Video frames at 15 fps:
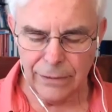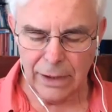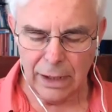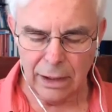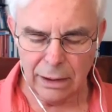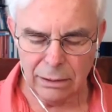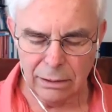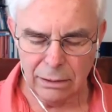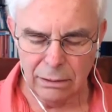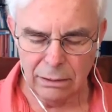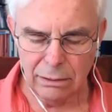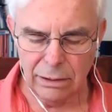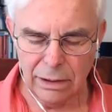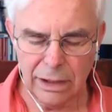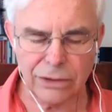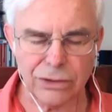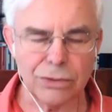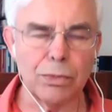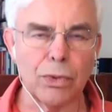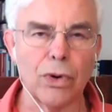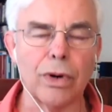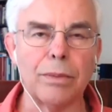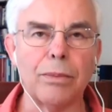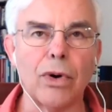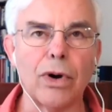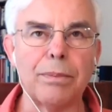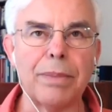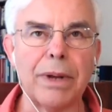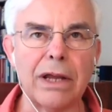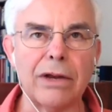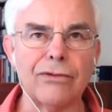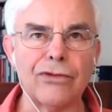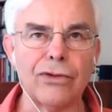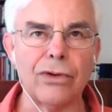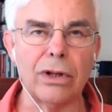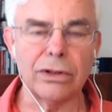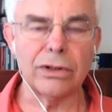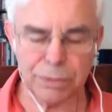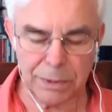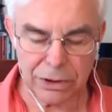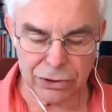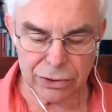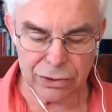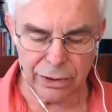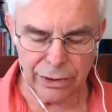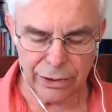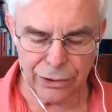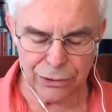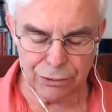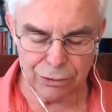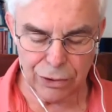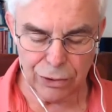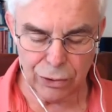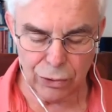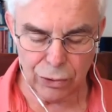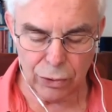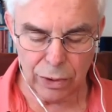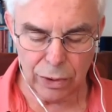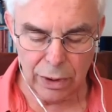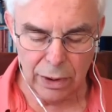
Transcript: it gets more and more painful, especially through